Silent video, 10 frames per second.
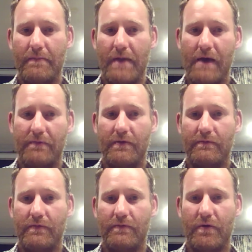after
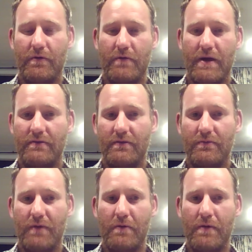you've deferred grazed
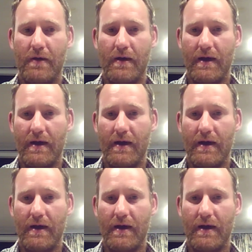as well.